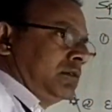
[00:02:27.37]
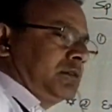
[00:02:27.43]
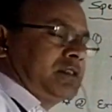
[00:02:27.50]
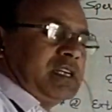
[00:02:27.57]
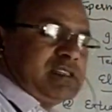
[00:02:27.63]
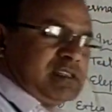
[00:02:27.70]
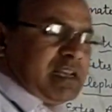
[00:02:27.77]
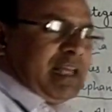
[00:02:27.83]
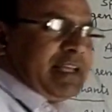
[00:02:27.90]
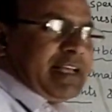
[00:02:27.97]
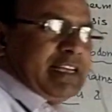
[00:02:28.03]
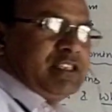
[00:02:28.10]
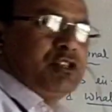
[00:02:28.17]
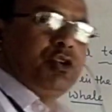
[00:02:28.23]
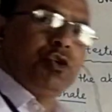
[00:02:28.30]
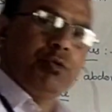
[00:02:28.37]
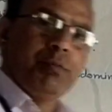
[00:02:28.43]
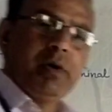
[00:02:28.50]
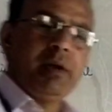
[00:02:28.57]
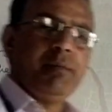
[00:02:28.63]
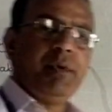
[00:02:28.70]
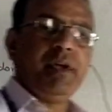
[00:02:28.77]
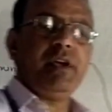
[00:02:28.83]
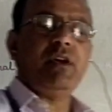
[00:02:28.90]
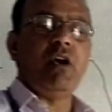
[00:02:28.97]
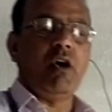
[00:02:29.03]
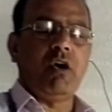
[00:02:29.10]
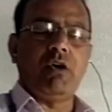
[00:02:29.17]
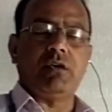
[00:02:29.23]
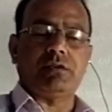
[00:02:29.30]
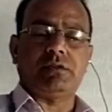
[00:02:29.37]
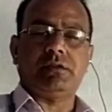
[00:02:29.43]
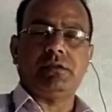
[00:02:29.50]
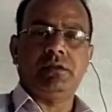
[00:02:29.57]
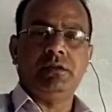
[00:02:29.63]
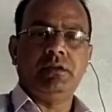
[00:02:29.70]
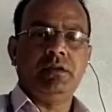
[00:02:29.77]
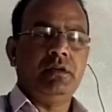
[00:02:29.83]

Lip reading: Just like as human being horse,